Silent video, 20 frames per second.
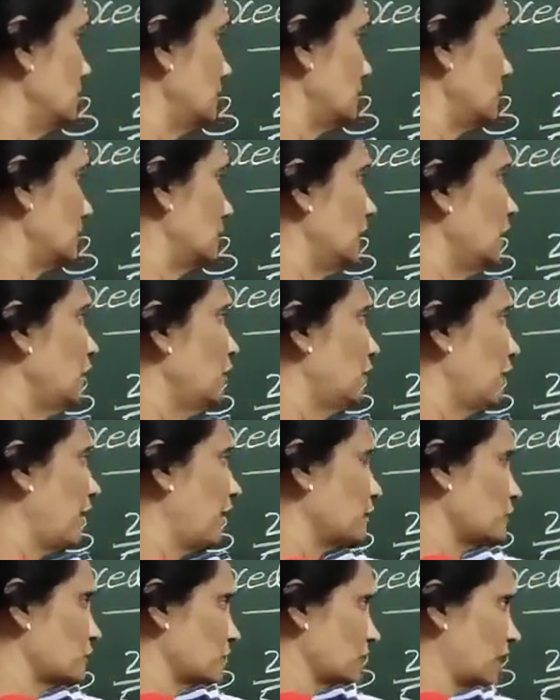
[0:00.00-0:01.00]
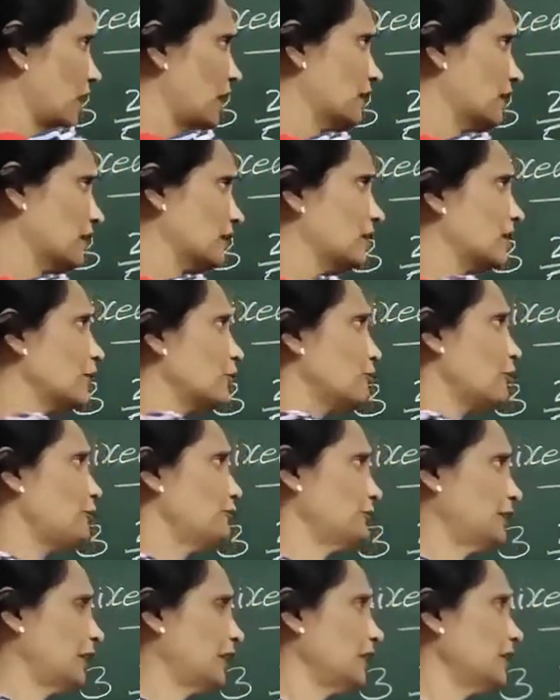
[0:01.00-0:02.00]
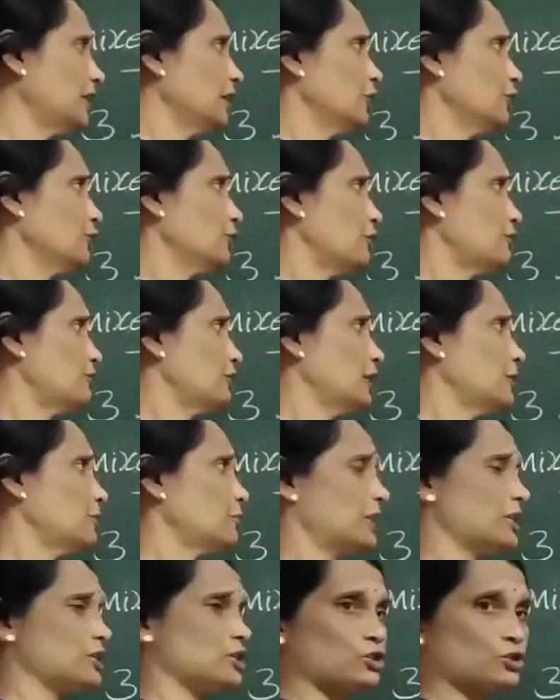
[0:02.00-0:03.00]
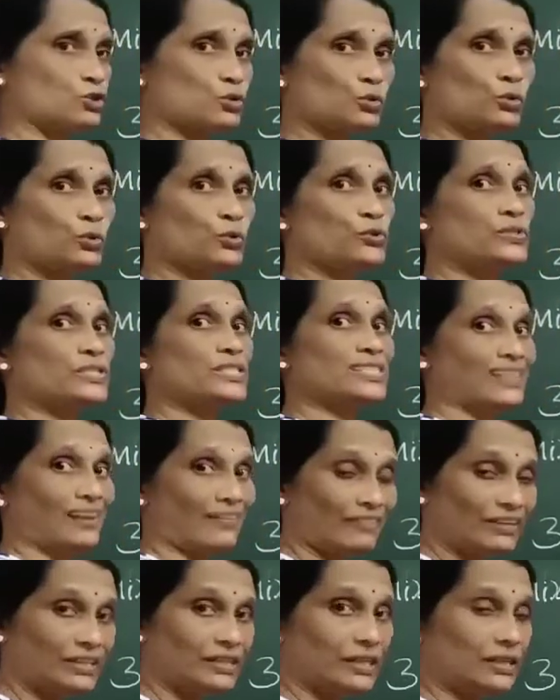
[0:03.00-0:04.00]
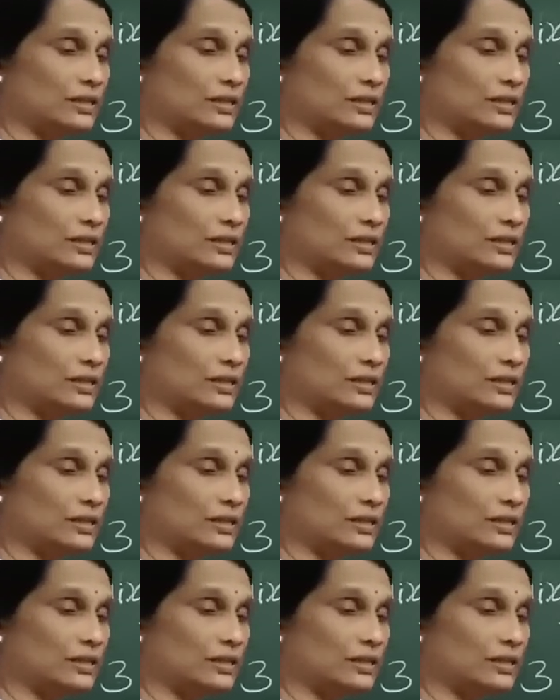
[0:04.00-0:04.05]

3 5s are 15. 15 plus 2, 17.